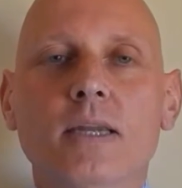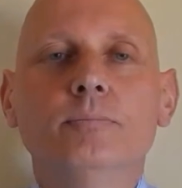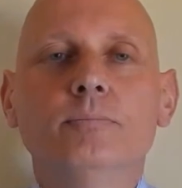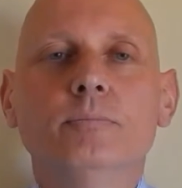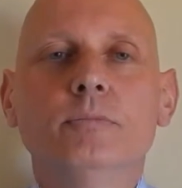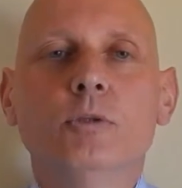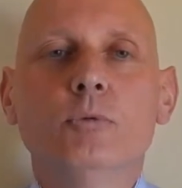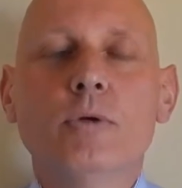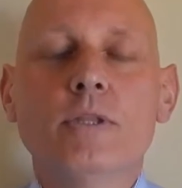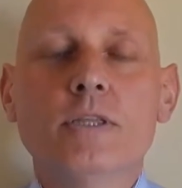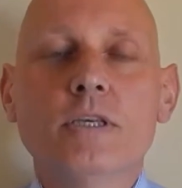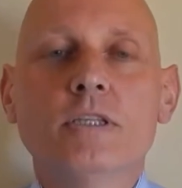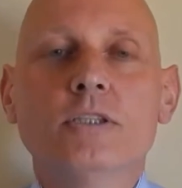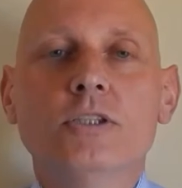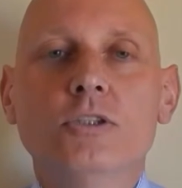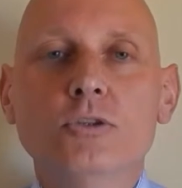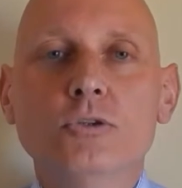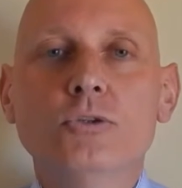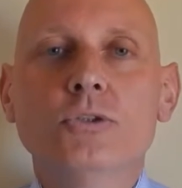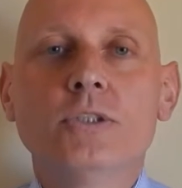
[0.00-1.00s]
With this
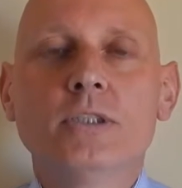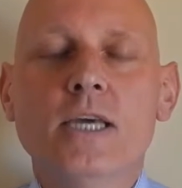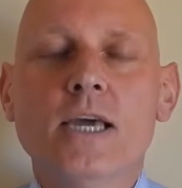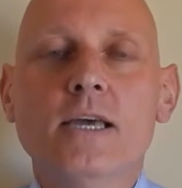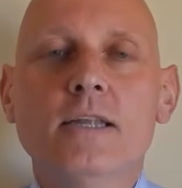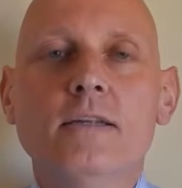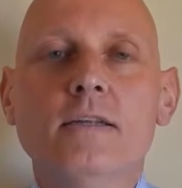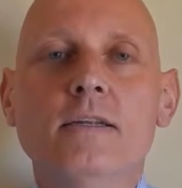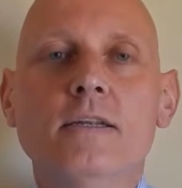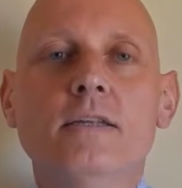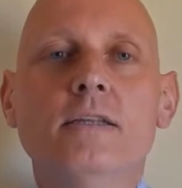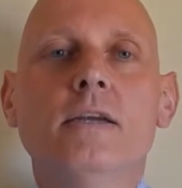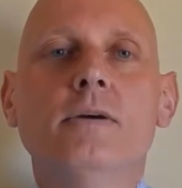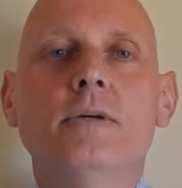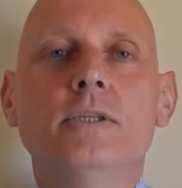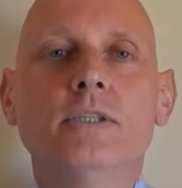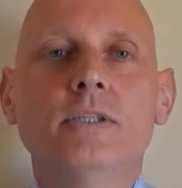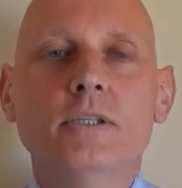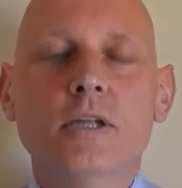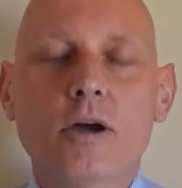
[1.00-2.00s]
new standard, there
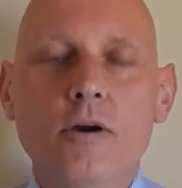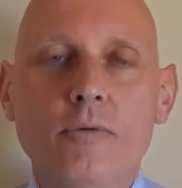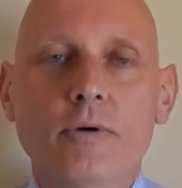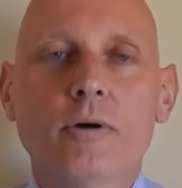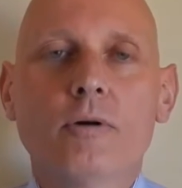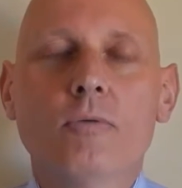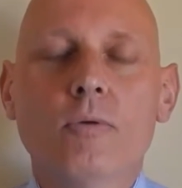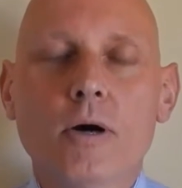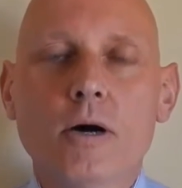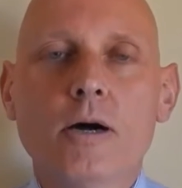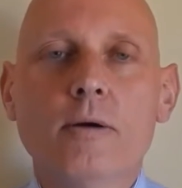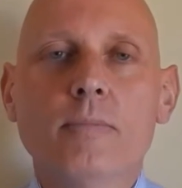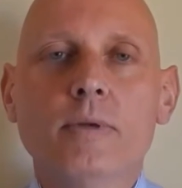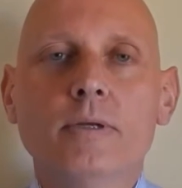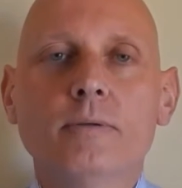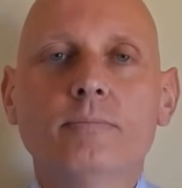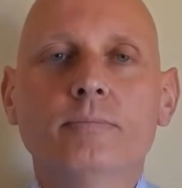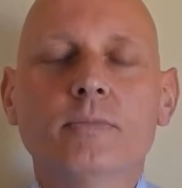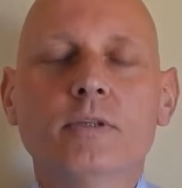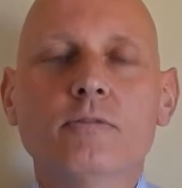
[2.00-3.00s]
is no
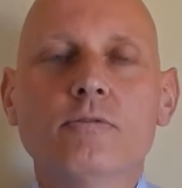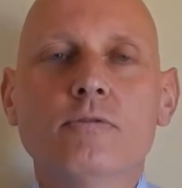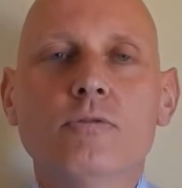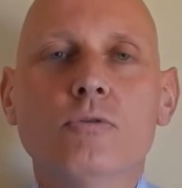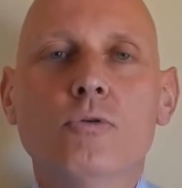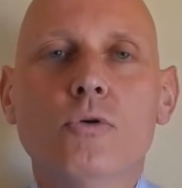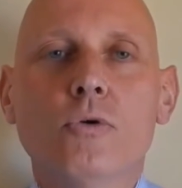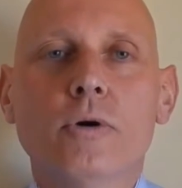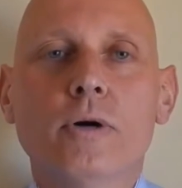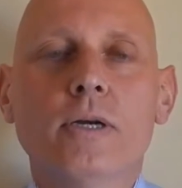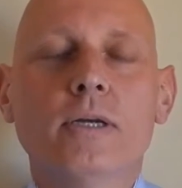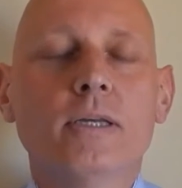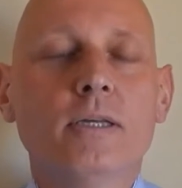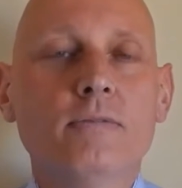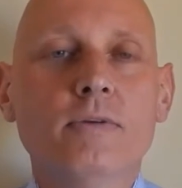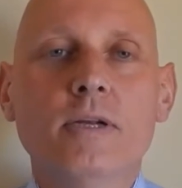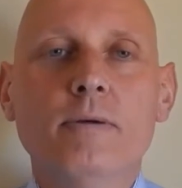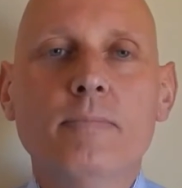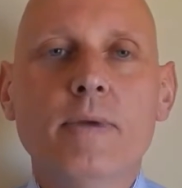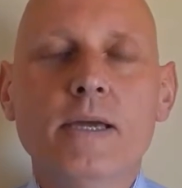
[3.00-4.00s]
requirement for
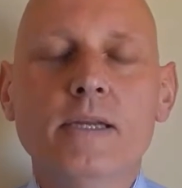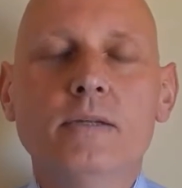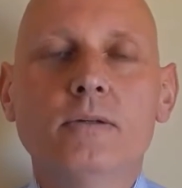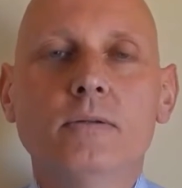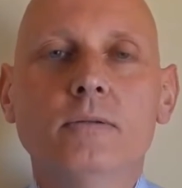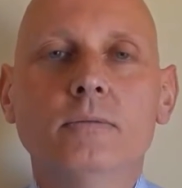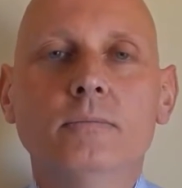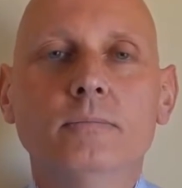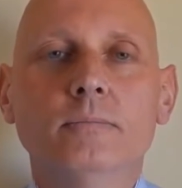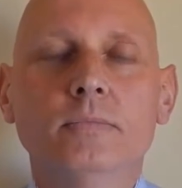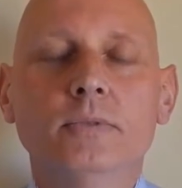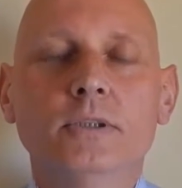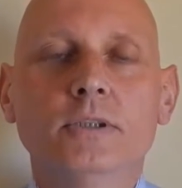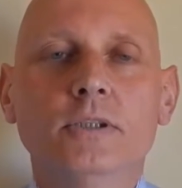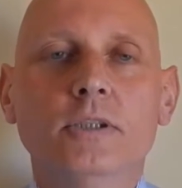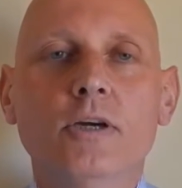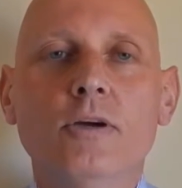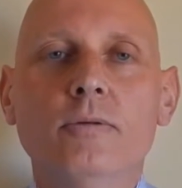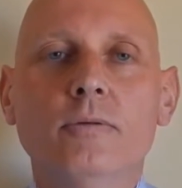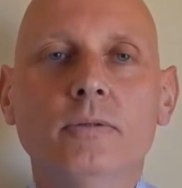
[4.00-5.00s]
even a manual. There's
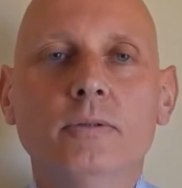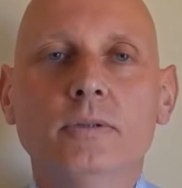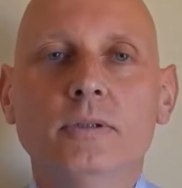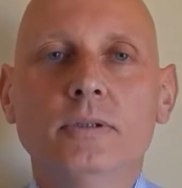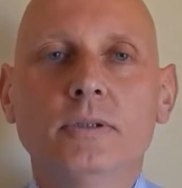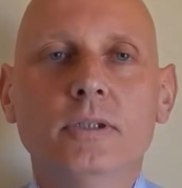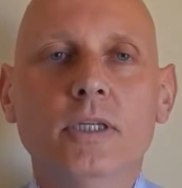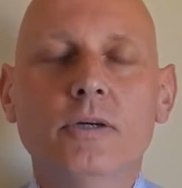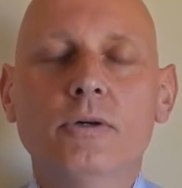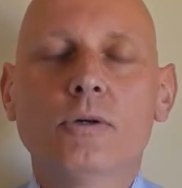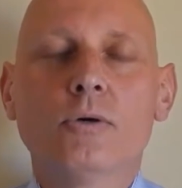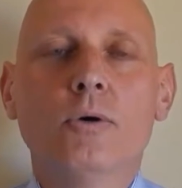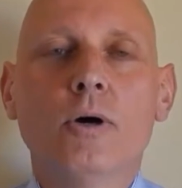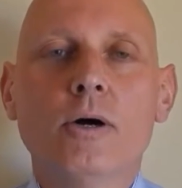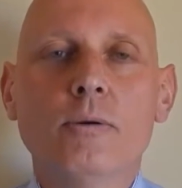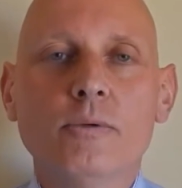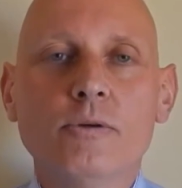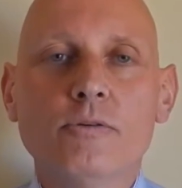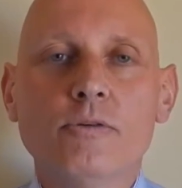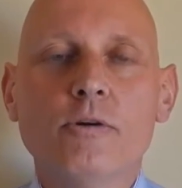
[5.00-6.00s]
no
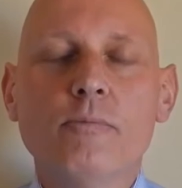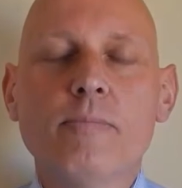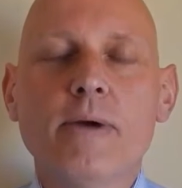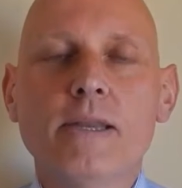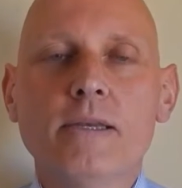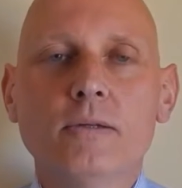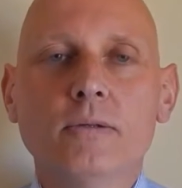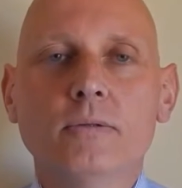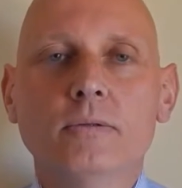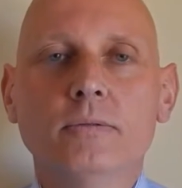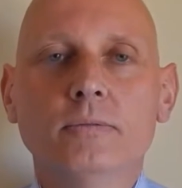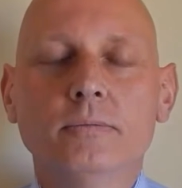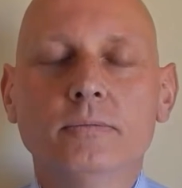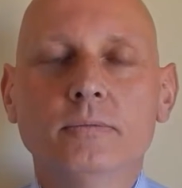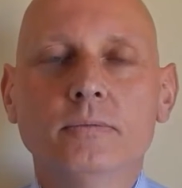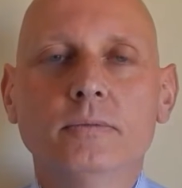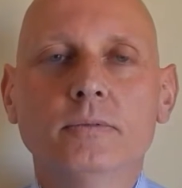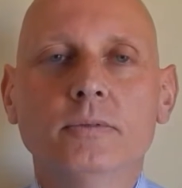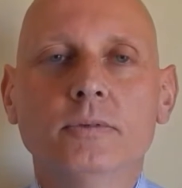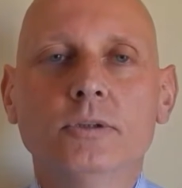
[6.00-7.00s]
requirement for a manual
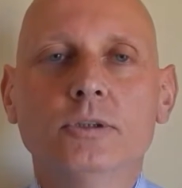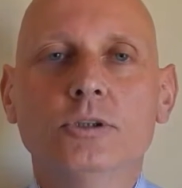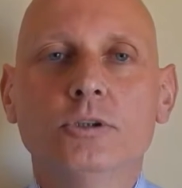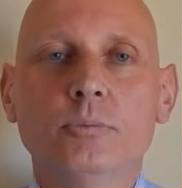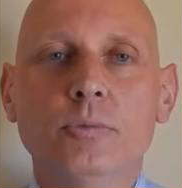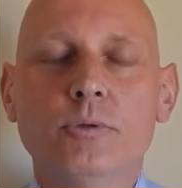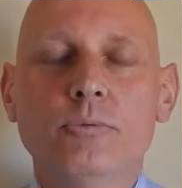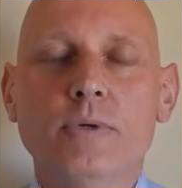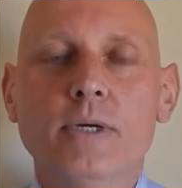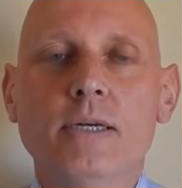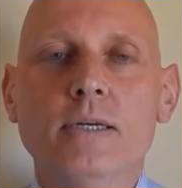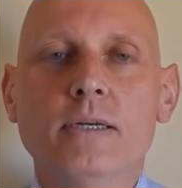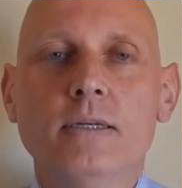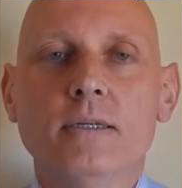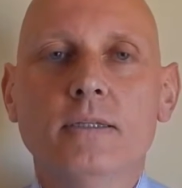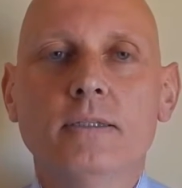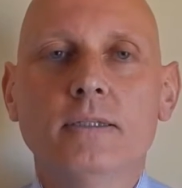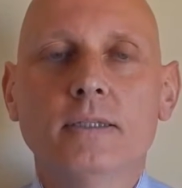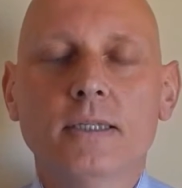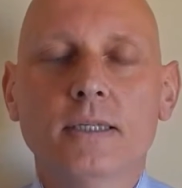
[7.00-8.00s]
to be
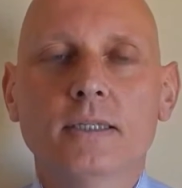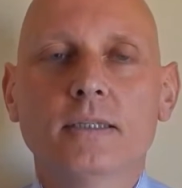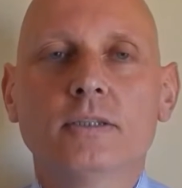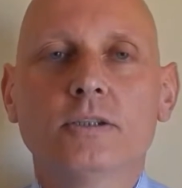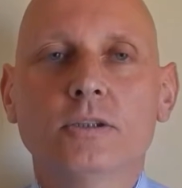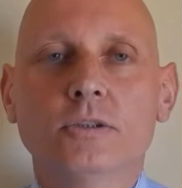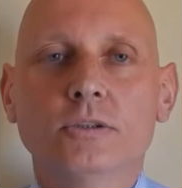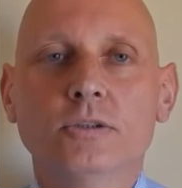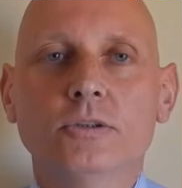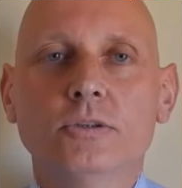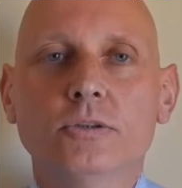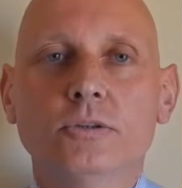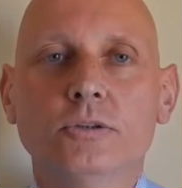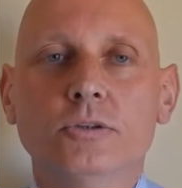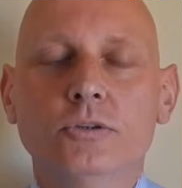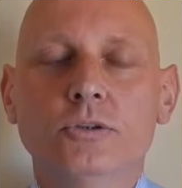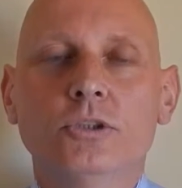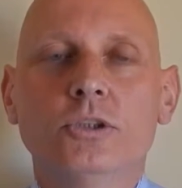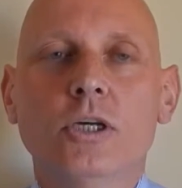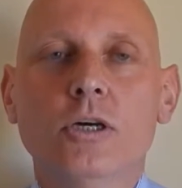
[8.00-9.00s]
written
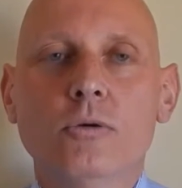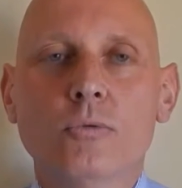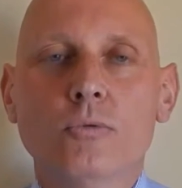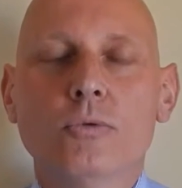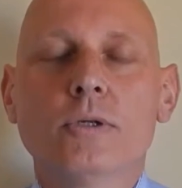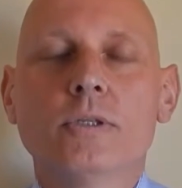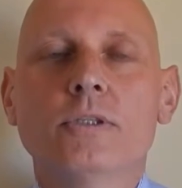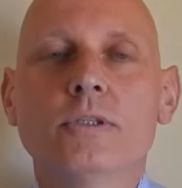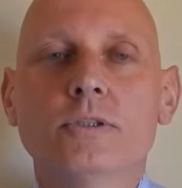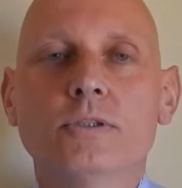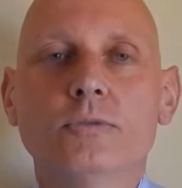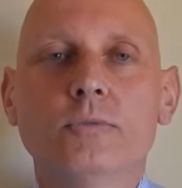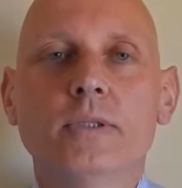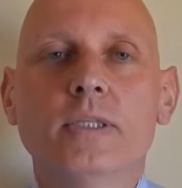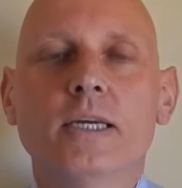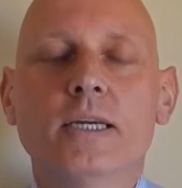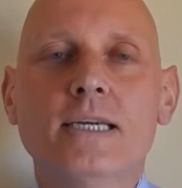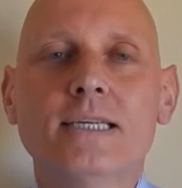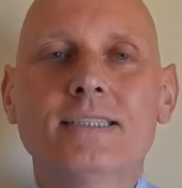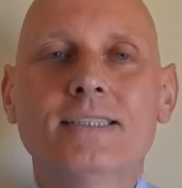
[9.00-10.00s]
to show what it is when
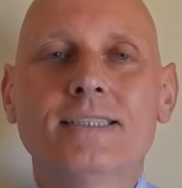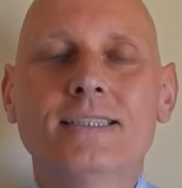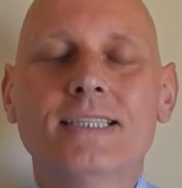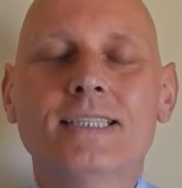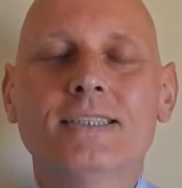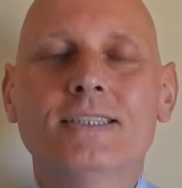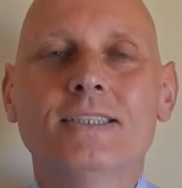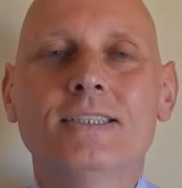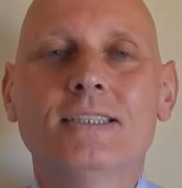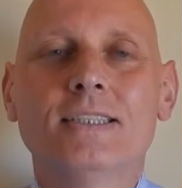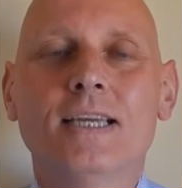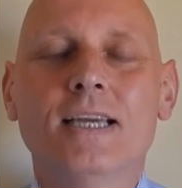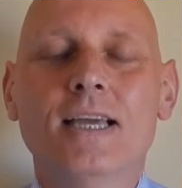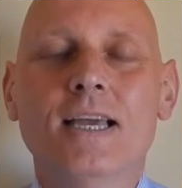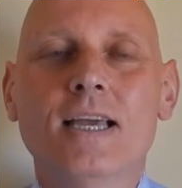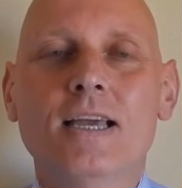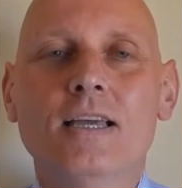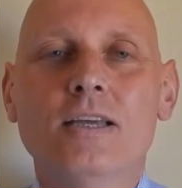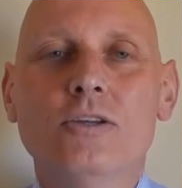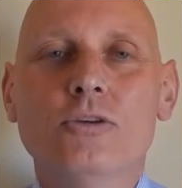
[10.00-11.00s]
they assess
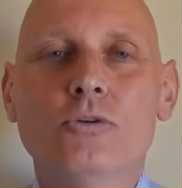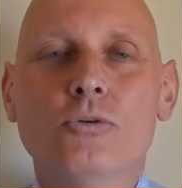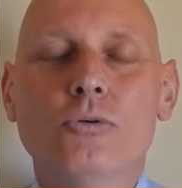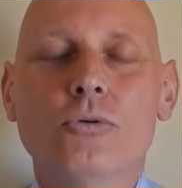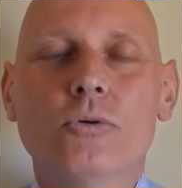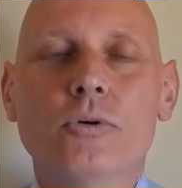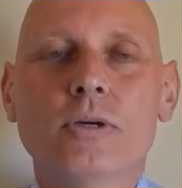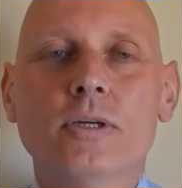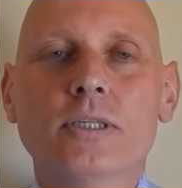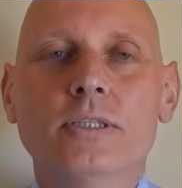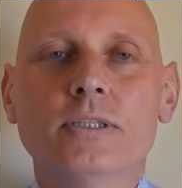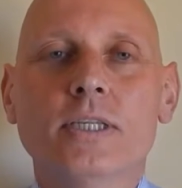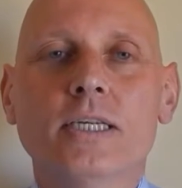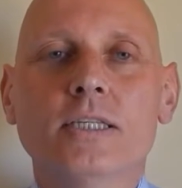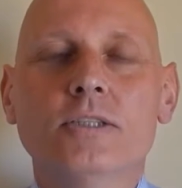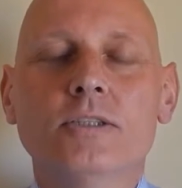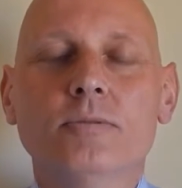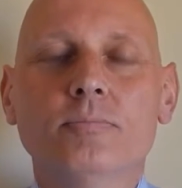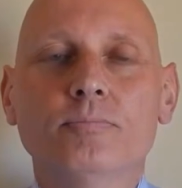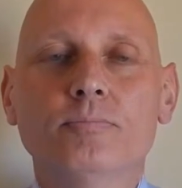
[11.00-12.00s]
your
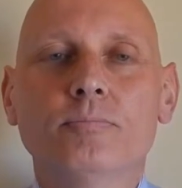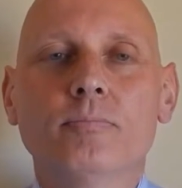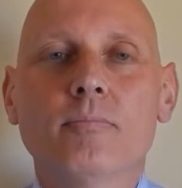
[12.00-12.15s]
organisation.